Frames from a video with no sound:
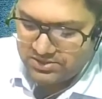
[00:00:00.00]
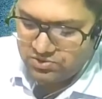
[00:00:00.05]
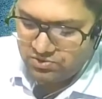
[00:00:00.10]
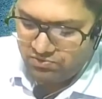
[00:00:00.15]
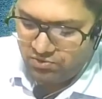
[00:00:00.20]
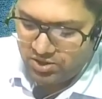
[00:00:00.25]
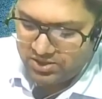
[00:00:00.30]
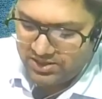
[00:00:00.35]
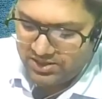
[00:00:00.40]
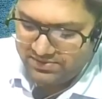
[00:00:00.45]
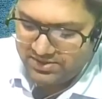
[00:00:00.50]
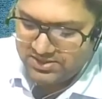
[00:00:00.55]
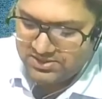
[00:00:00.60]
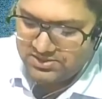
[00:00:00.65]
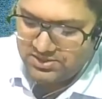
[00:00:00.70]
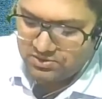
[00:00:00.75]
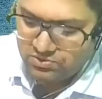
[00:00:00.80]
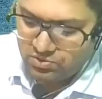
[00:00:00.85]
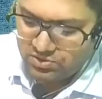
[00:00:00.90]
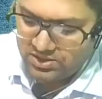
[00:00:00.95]
So whatever is
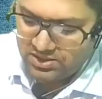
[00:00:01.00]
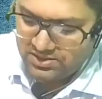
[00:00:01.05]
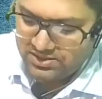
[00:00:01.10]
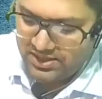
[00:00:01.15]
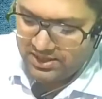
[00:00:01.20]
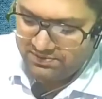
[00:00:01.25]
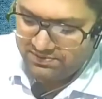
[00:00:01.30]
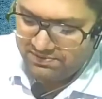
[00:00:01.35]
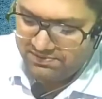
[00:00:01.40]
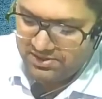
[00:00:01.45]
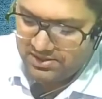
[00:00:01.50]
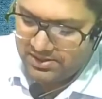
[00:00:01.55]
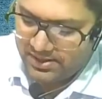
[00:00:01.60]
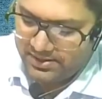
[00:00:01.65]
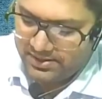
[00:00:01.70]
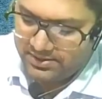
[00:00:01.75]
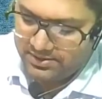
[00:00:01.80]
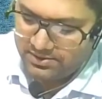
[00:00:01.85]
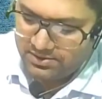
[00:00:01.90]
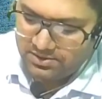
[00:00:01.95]
the total that we will
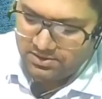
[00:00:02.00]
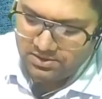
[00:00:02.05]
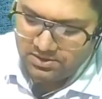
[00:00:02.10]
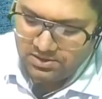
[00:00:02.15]
write here,